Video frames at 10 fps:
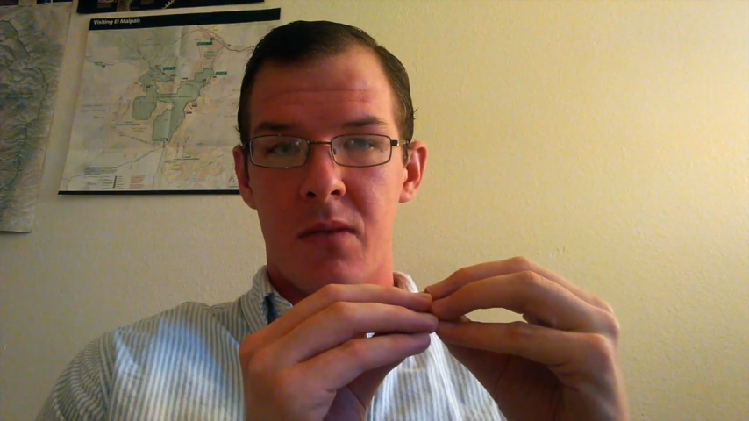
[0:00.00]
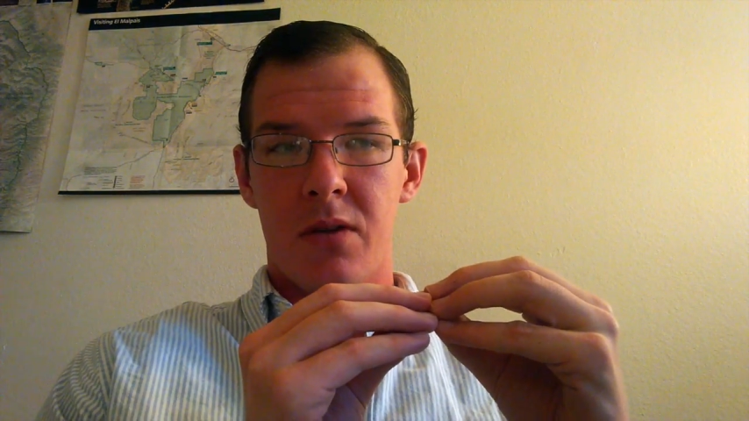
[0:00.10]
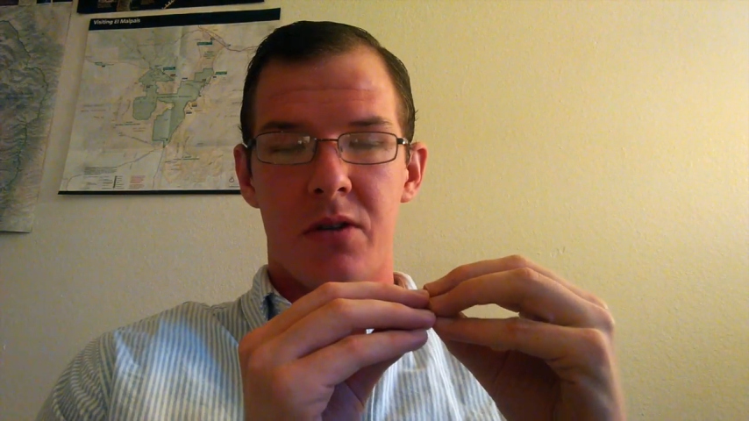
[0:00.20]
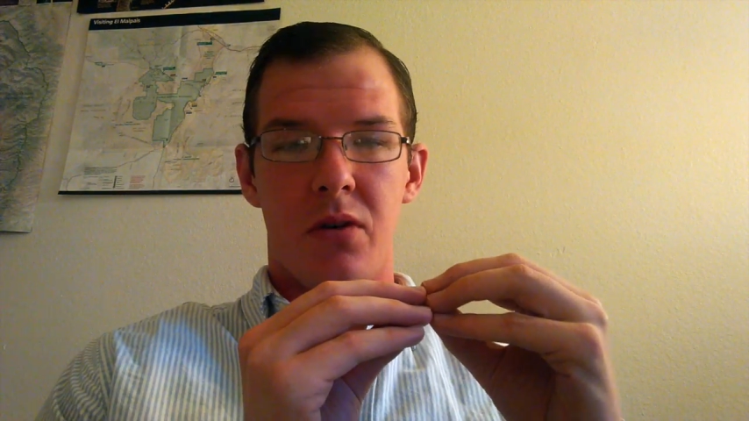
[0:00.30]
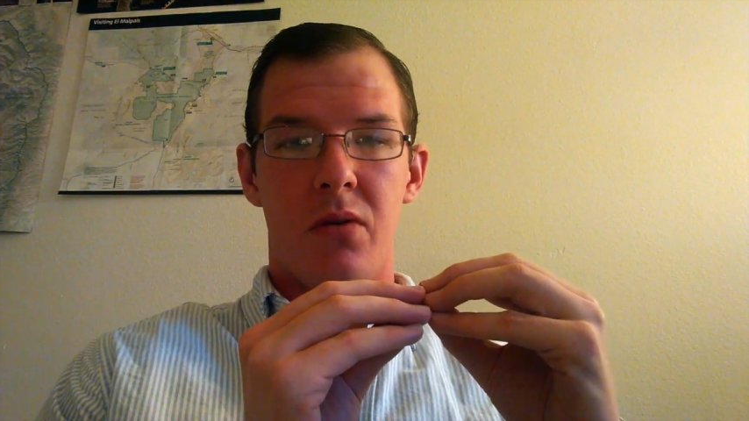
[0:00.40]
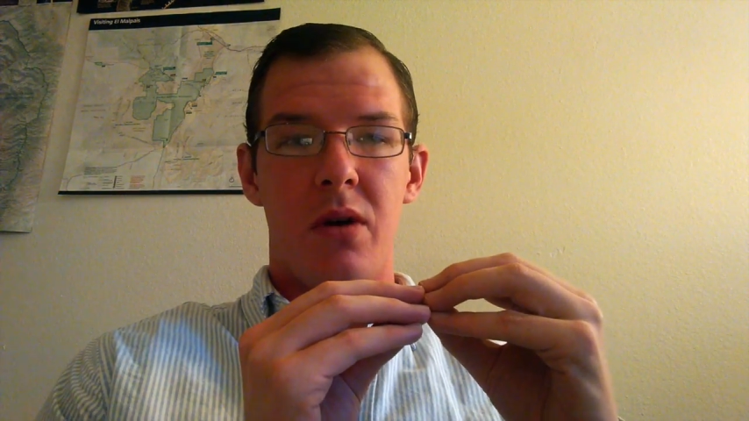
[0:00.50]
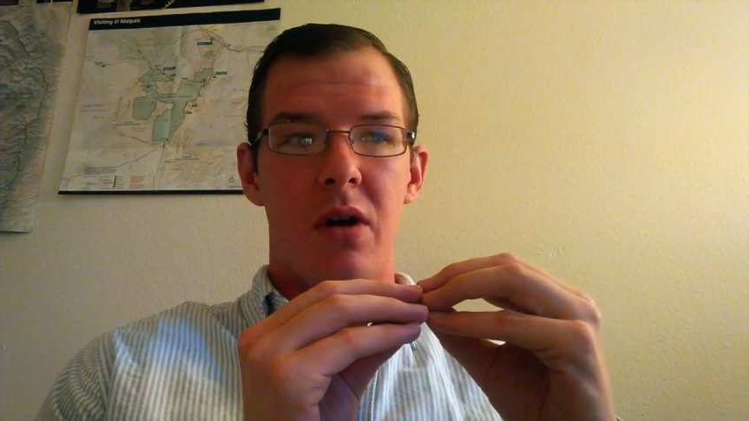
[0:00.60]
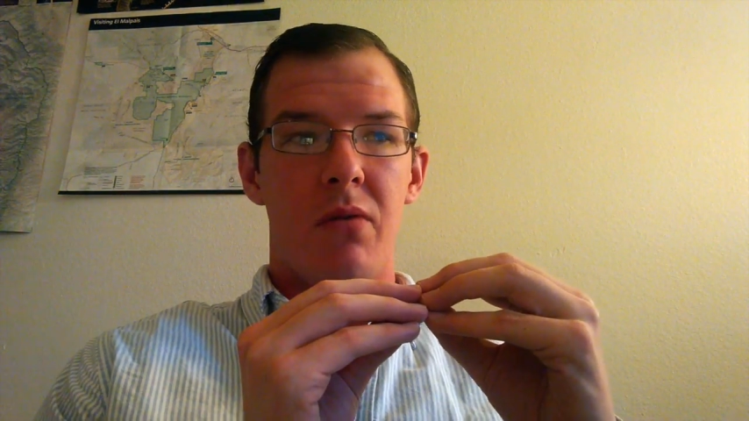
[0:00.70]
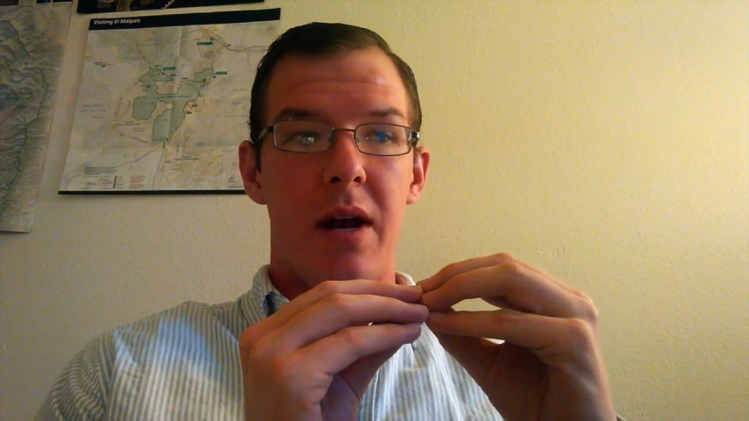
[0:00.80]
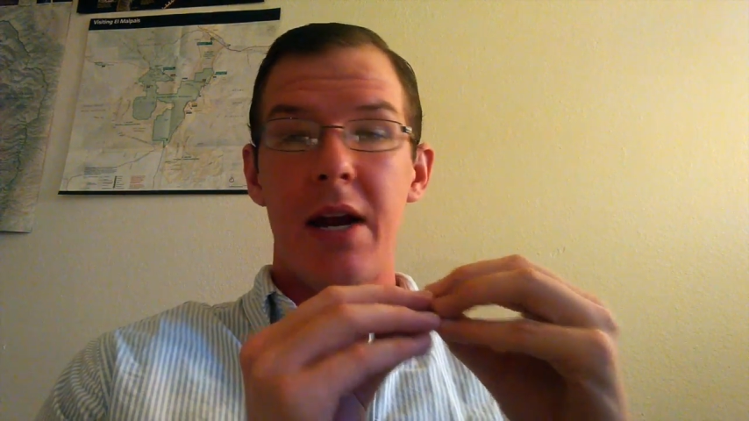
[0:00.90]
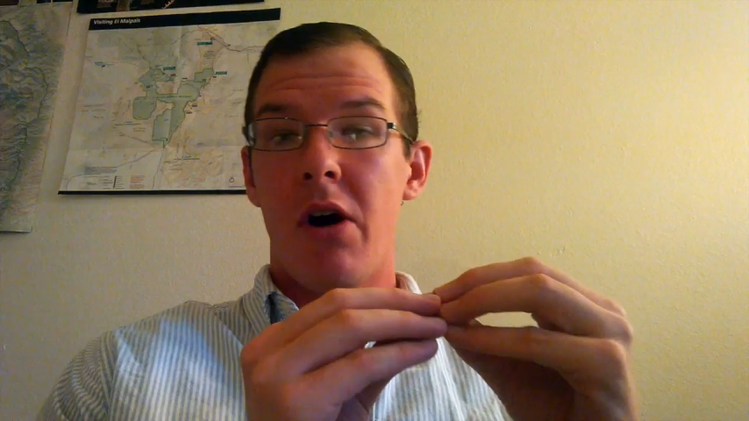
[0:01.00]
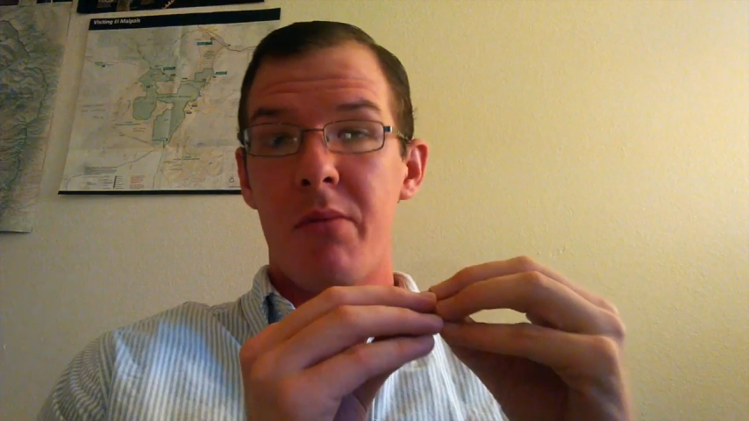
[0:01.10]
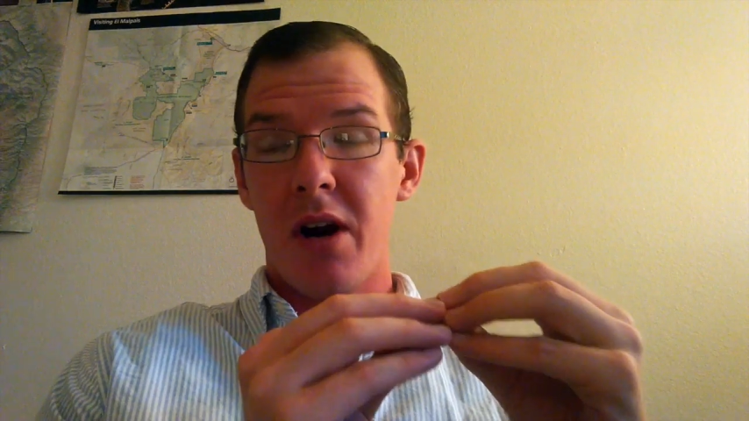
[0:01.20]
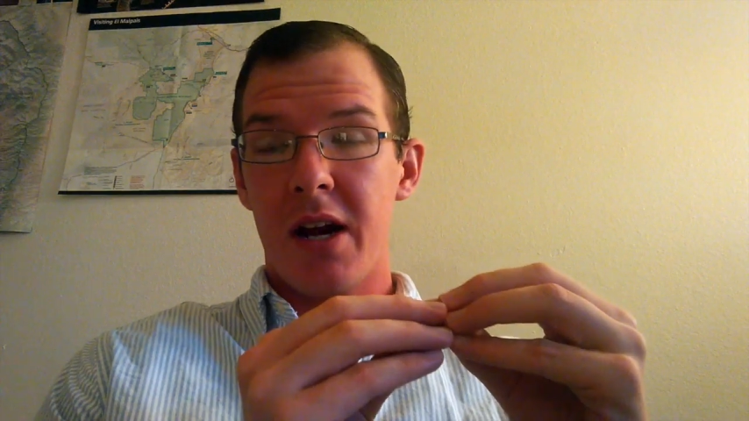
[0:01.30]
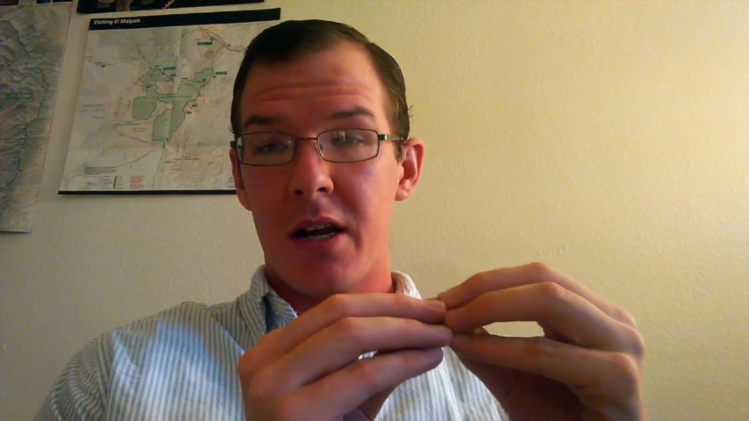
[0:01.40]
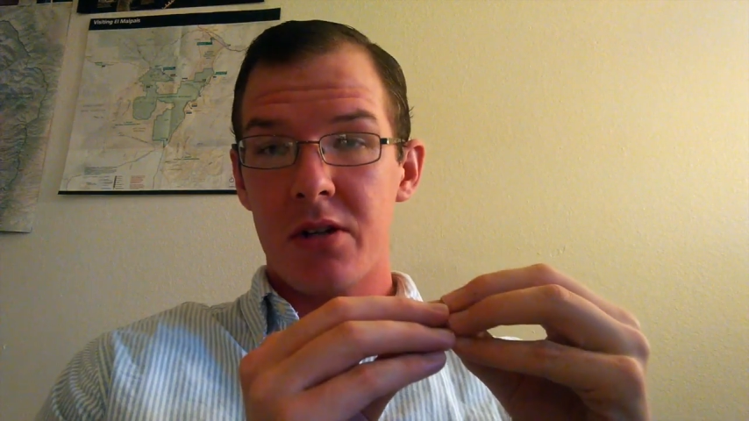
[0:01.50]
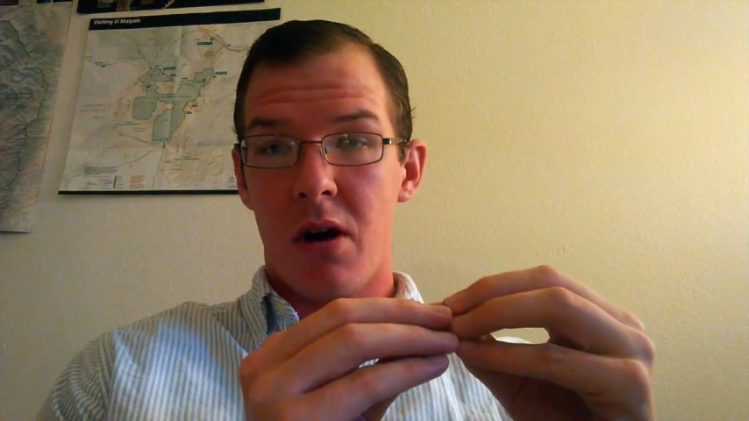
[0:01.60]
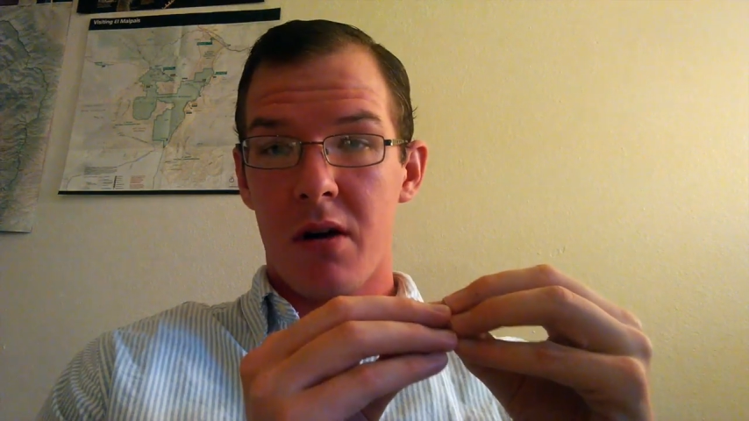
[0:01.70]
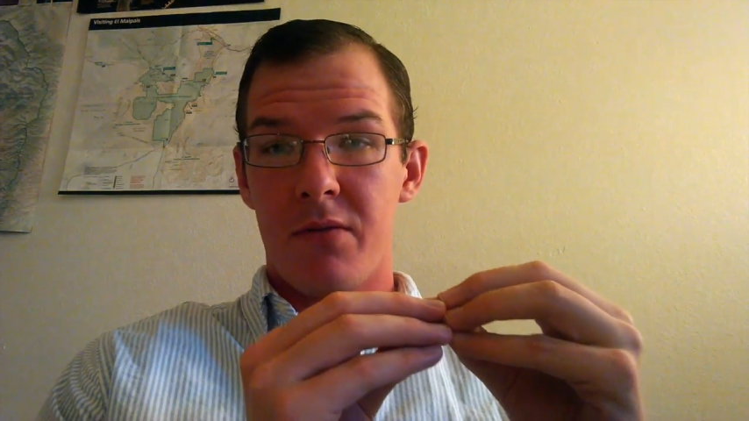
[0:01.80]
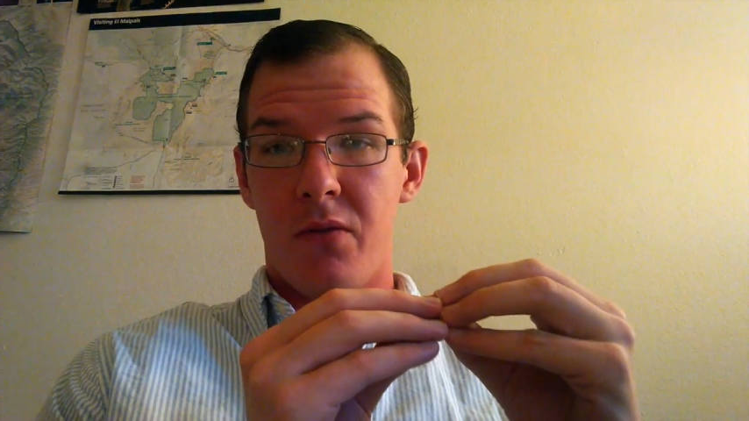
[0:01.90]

So right now I'm writing a talk